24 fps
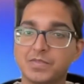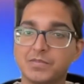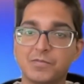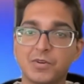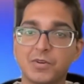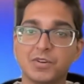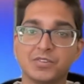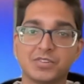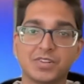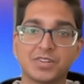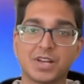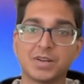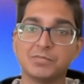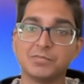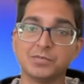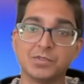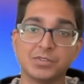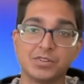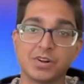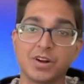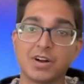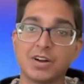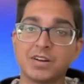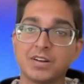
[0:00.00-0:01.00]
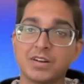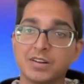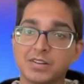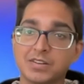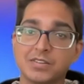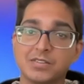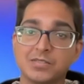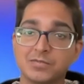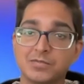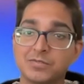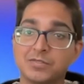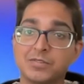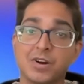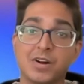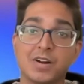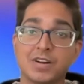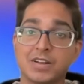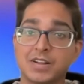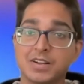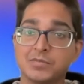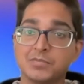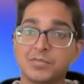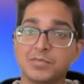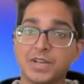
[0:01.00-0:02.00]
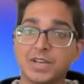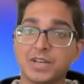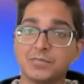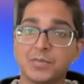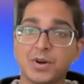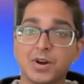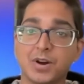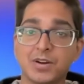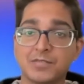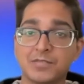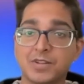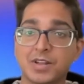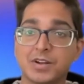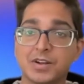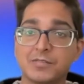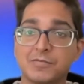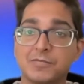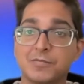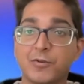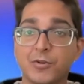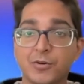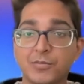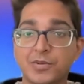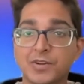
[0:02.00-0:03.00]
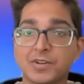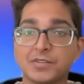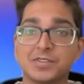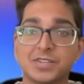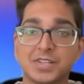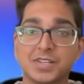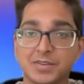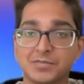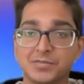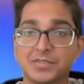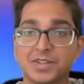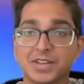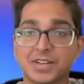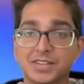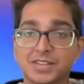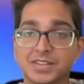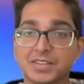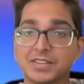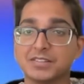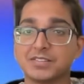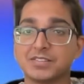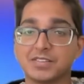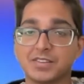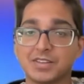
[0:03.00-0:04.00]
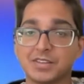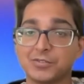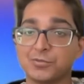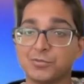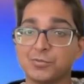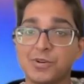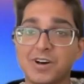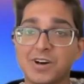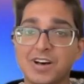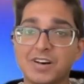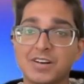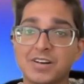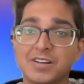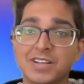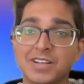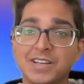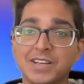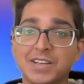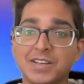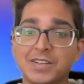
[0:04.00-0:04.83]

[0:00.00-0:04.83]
first time starting and being a part of like a formative team like this as well.